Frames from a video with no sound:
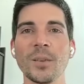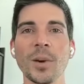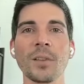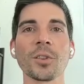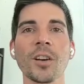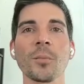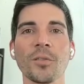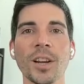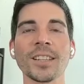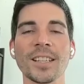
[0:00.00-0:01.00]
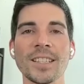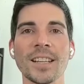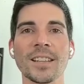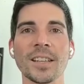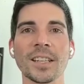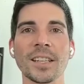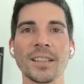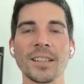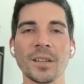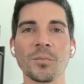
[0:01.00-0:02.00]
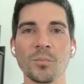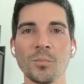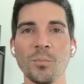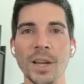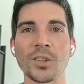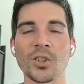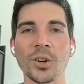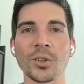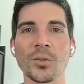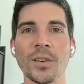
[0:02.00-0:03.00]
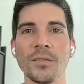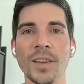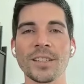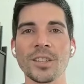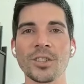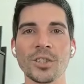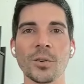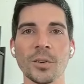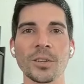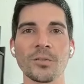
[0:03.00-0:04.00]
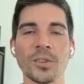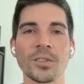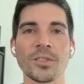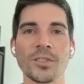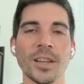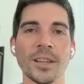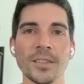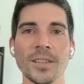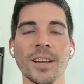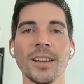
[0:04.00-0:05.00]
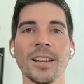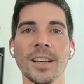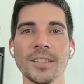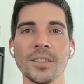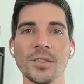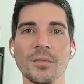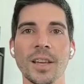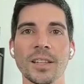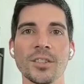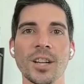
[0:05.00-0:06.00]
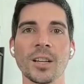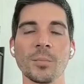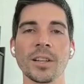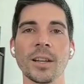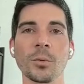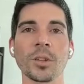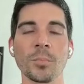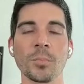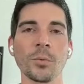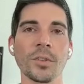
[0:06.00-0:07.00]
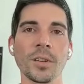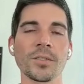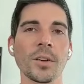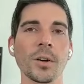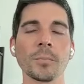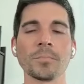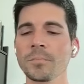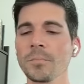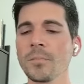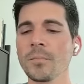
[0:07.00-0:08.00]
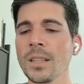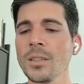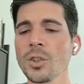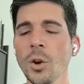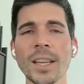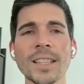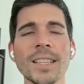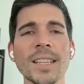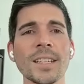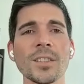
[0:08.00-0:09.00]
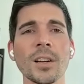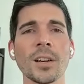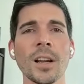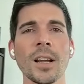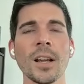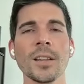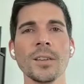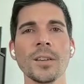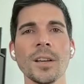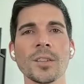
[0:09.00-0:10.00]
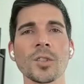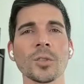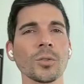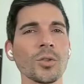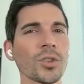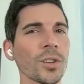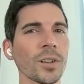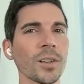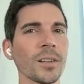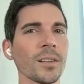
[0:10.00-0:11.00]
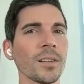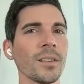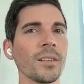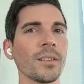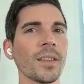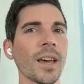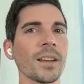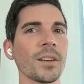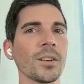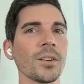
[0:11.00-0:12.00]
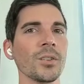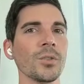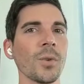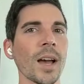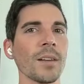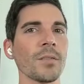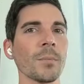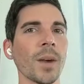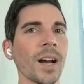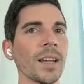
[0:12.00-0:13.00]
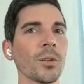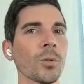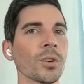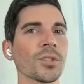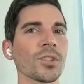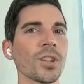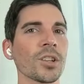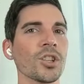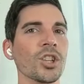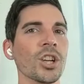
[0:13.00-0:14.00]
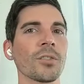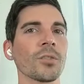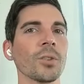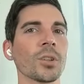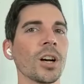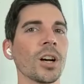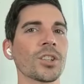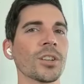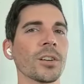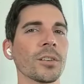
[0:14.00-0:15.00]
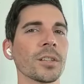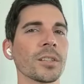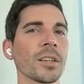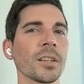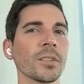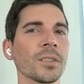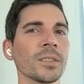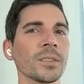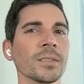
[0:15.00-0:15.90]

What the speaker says: whenever the government regulates anything, it makes sure to advantage its own interests and disadvantage anybody that would compete with it. So I guess, is there a solution that you have in mind, or is this a general cautionary tale?